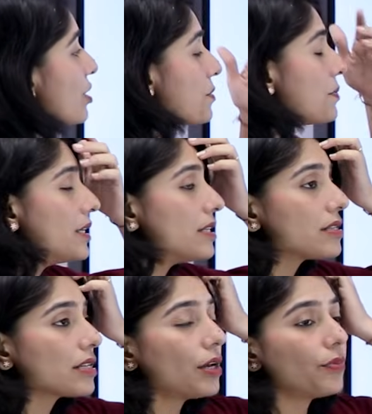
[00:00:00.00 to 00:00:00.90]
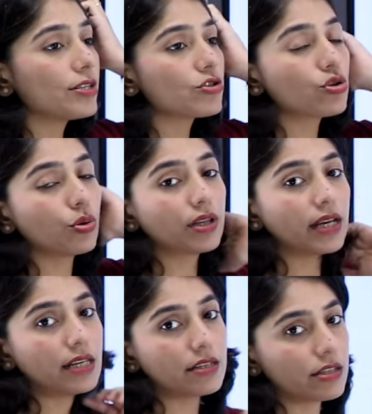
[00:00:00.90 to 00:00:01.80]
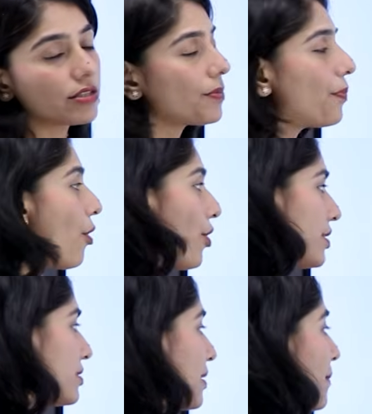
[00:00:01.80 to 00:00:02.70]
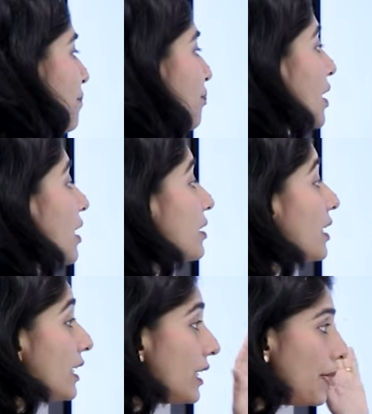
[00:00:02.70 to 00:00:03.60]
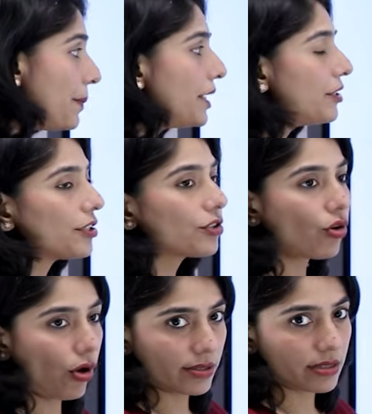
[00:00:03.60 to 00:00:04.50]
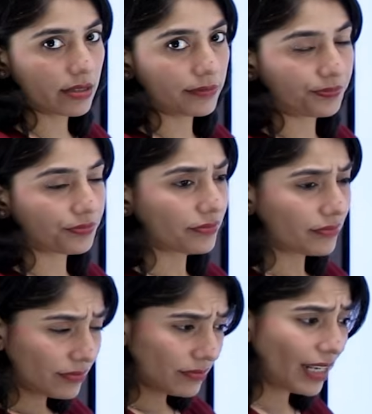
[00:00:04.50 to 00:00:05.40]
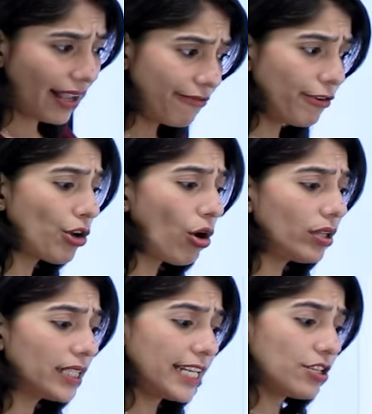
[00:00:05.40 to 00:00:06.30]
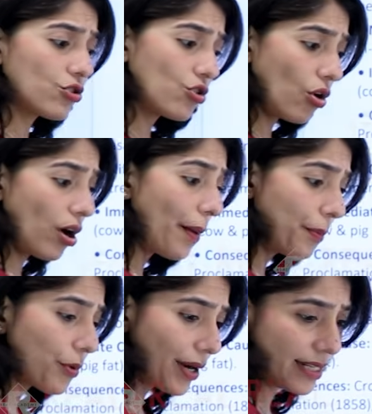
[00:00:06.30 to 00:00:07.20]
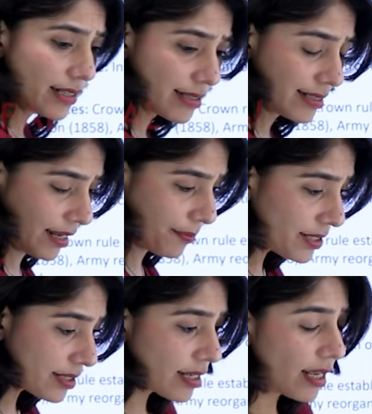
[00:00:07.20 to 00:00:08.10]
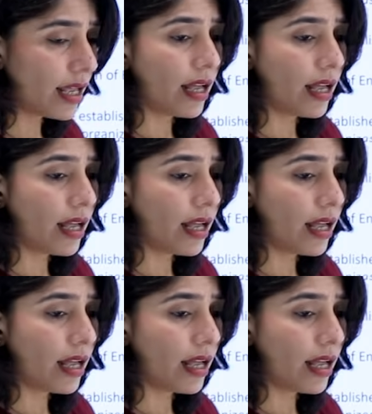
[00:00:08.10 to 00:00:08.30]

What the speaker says: treatment given to the Indian sepoys. The immediate cause for you all into your upgraded syllabus.